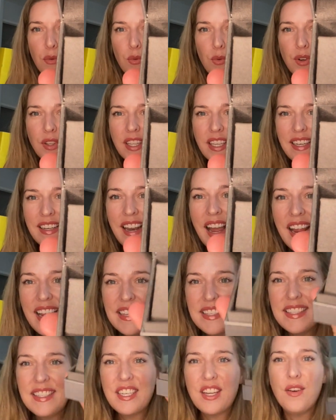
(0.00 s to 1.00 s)
really
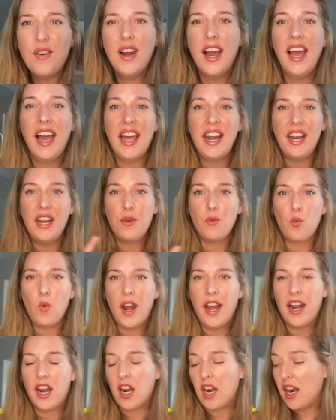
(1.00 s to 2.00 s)
nice to go ahead and
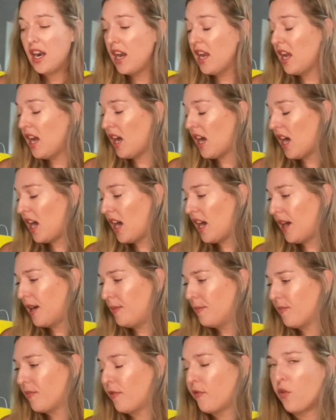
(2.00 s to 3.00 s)
wear um,